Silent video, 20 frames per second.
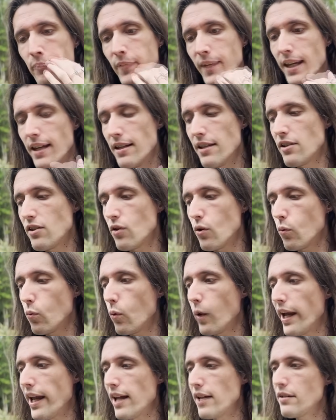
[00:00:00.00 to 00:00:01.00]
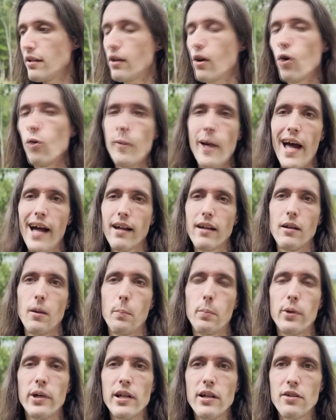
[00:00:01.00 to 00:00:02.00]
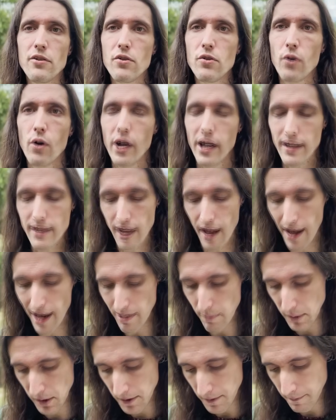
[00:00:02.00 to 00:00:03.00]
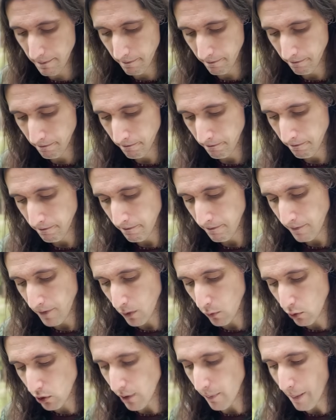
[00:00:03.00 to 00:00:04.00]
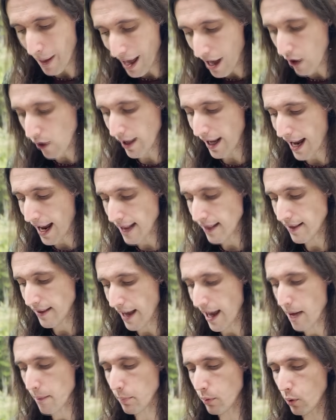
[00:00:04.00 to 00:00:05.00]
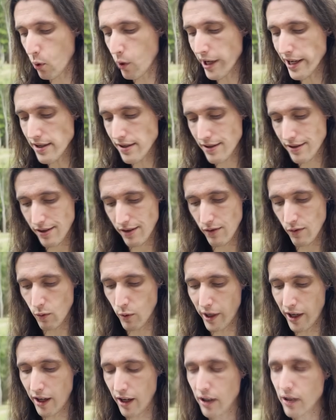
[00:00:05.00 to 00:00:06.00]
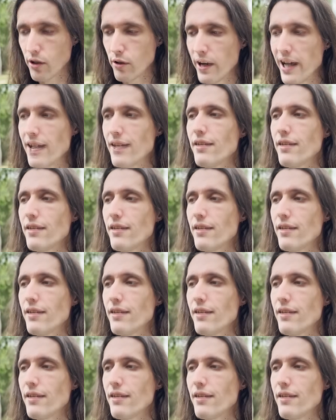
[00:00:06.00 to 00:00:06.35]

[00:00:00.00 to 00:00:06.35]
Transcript: It is the way to go back into prehistoric times. We're about at that point where great